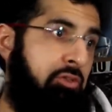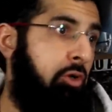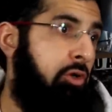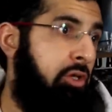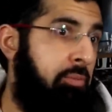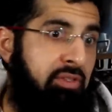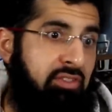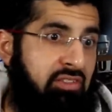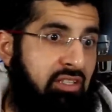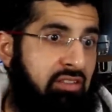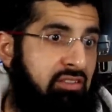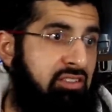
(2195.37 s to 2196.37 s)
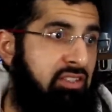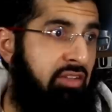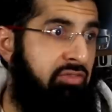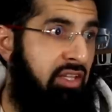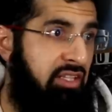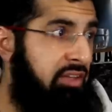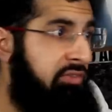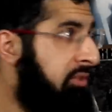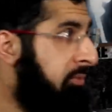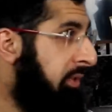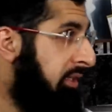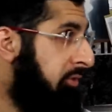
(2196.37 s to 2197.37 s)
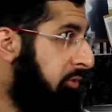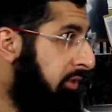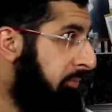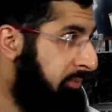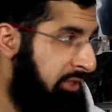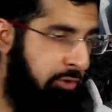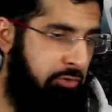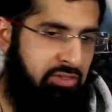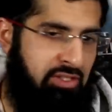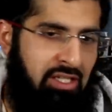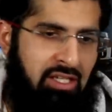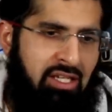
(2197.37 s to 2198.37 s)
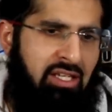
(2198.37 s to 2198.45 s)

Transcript: documents and stuff that they've admitted to themselves,